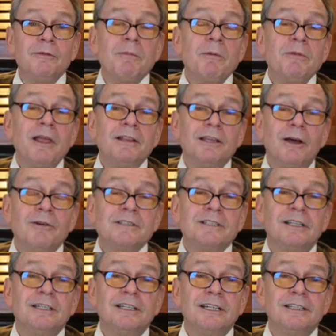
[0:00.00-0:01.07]
remember that they always
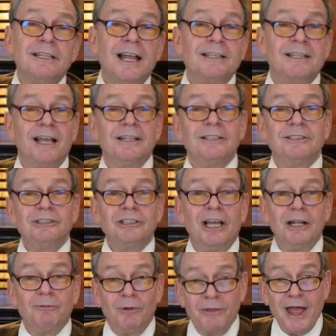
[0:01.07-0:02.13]
tell you to get that tetanus
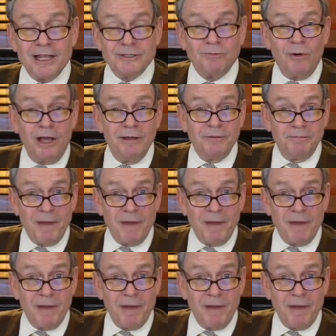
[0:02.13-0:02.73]
shot? Well, that's why.